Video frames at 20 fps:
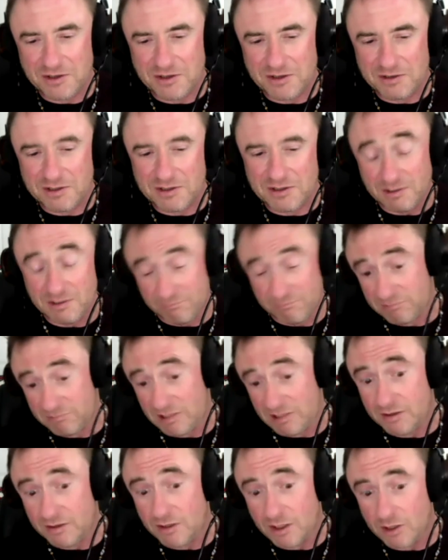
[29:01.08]
you,
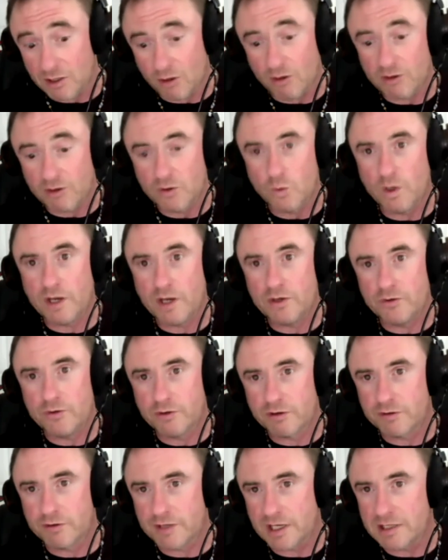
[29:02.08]
in along the way you
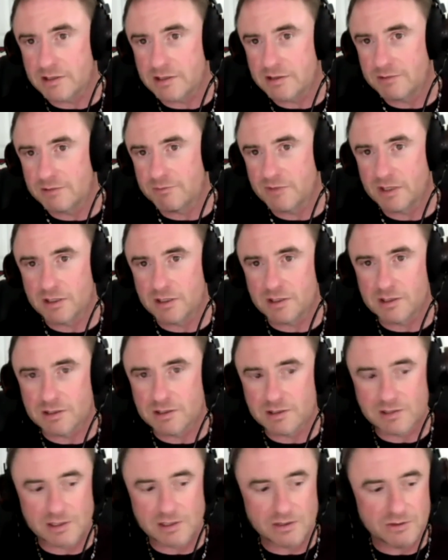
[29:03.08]
create some
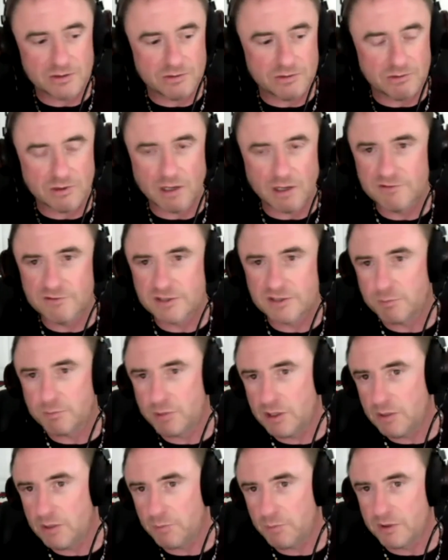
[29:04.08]
things, and you love some
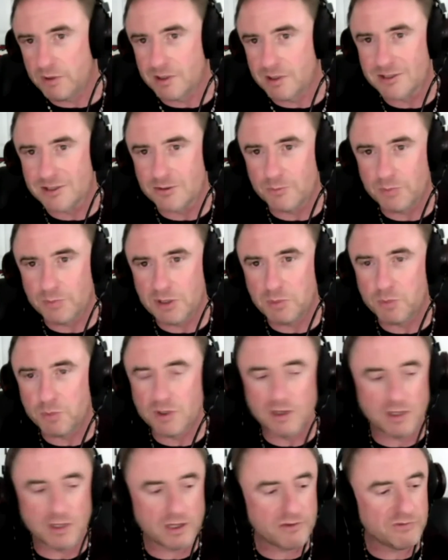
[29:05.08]
people, and some
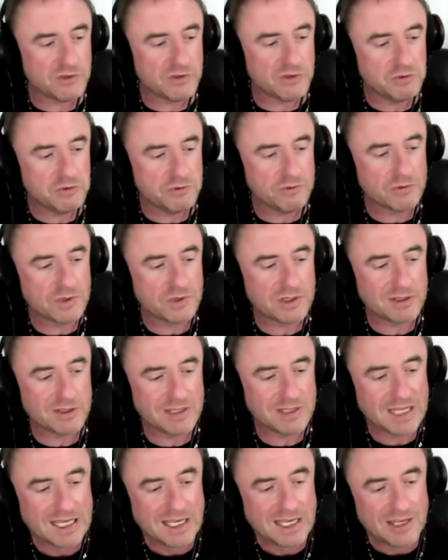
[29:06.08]
people love you, and
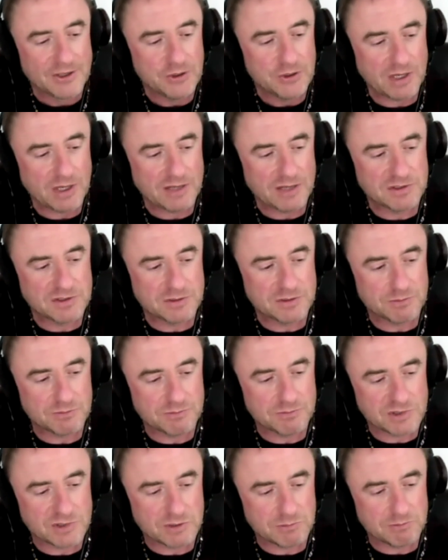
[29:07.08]
you have
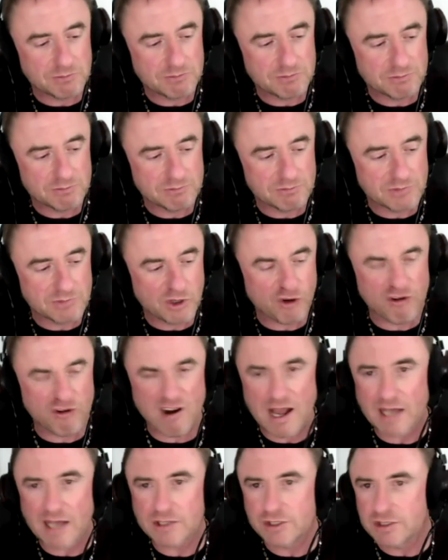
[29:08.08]
some some
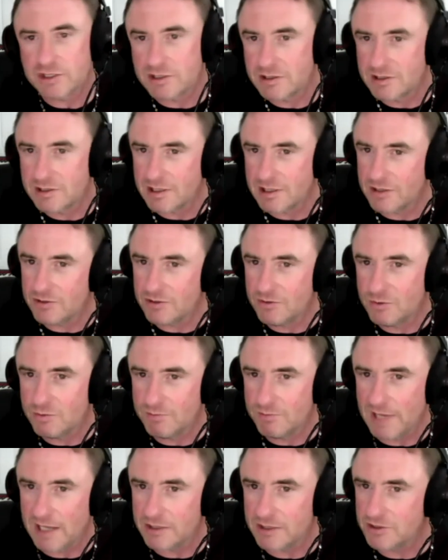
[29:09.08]
crashes that you
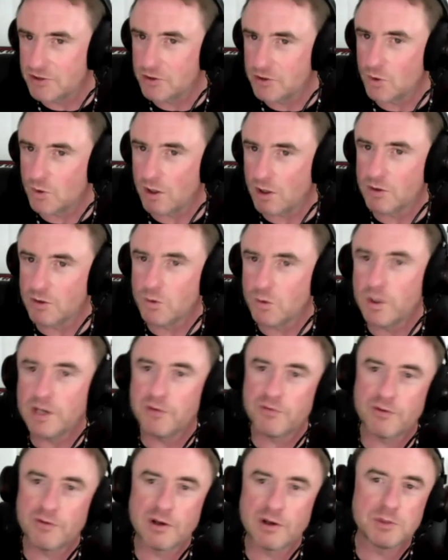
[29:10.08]
manage to walk away
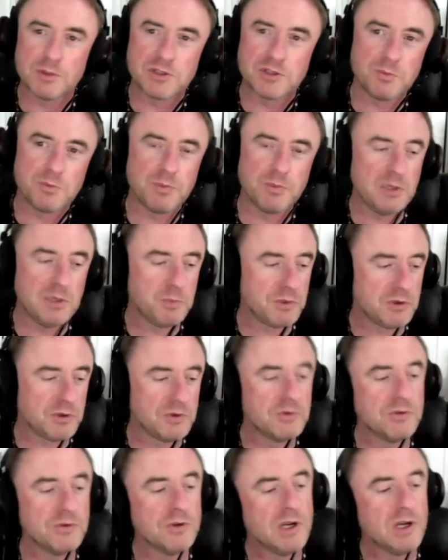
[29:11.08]
from, and some people
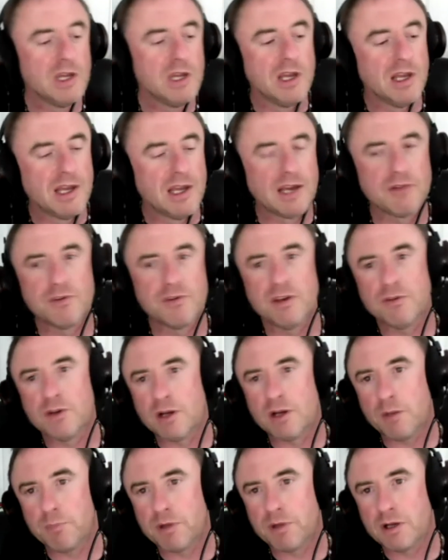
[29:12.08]
who have given
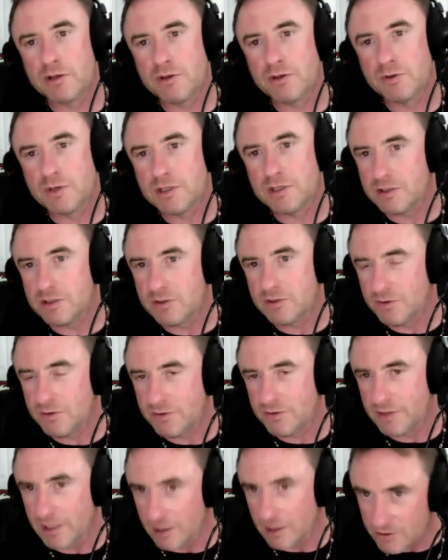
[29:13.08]
up on you, and you, you
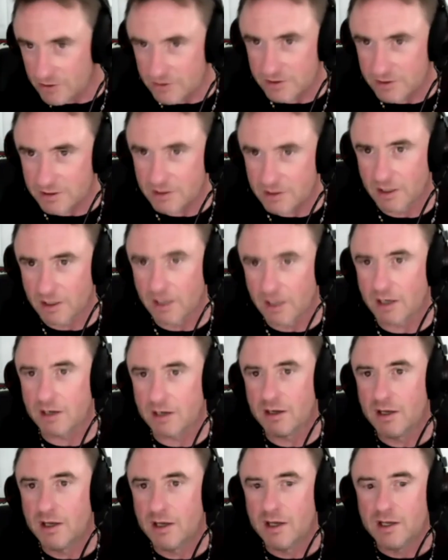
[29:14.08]
there you still are,
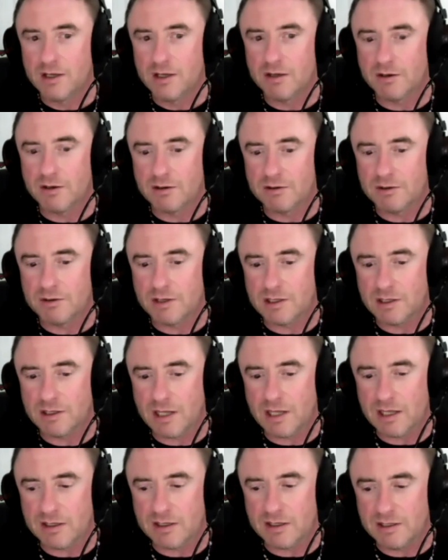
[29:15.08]
you know, and,
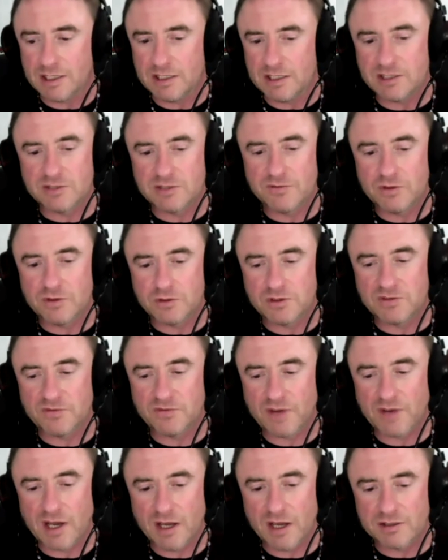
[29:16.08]
and each of those
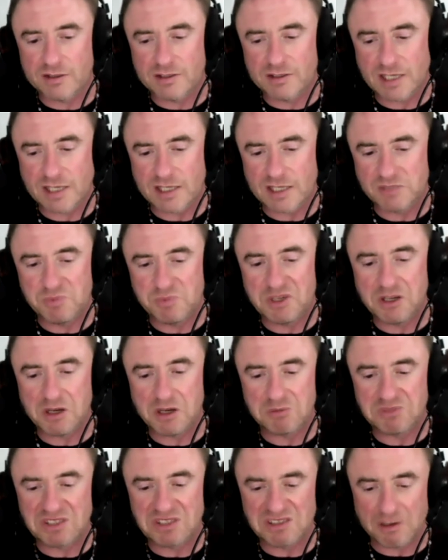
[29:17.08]
fires has
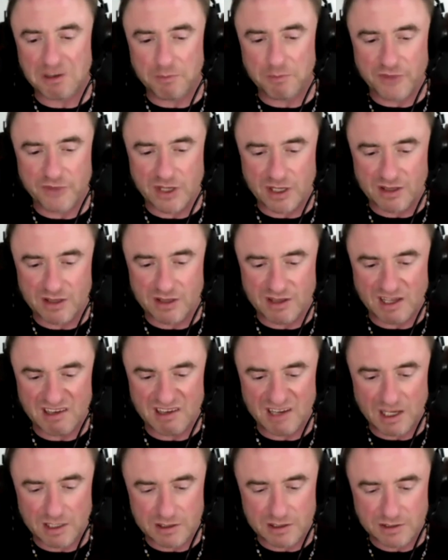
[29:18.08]
become something that
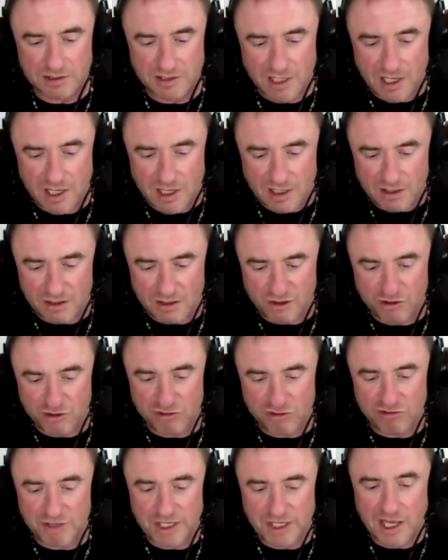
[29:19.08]
has
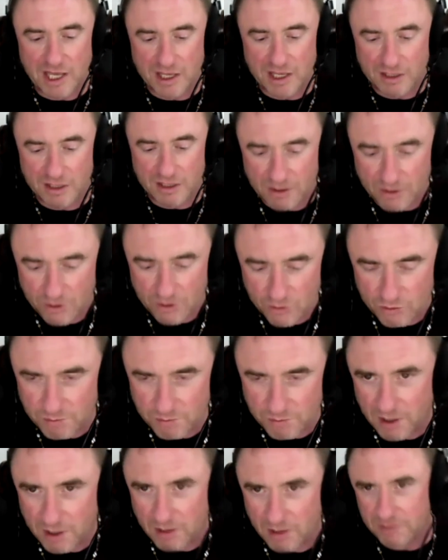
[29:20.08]
created a new
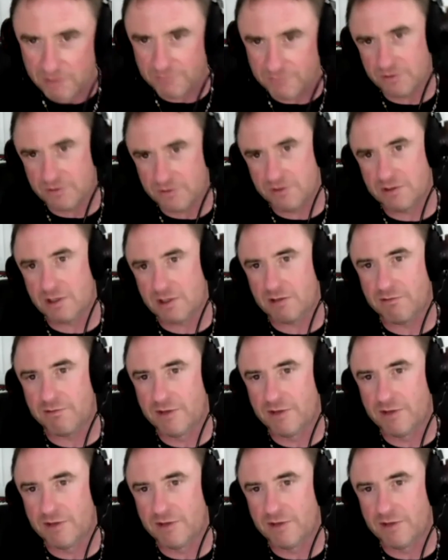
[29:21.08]
part of yourself.